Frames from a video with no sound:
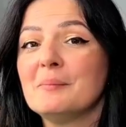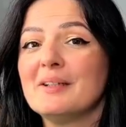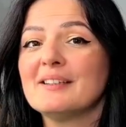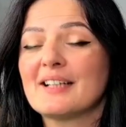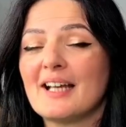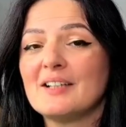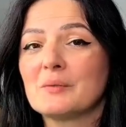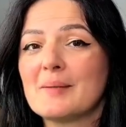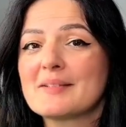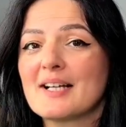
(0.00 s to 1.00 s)
you build client
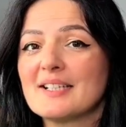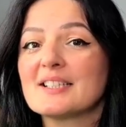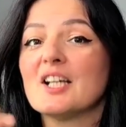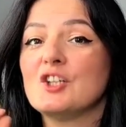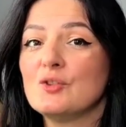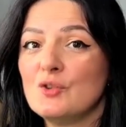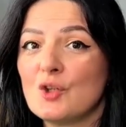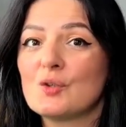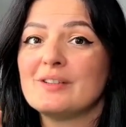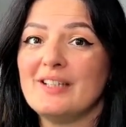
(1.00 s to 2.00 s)
websites, you
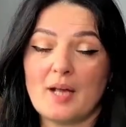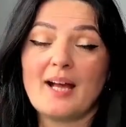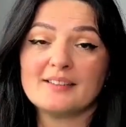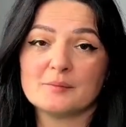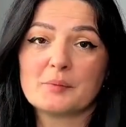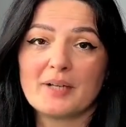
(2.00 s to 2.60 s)
know the added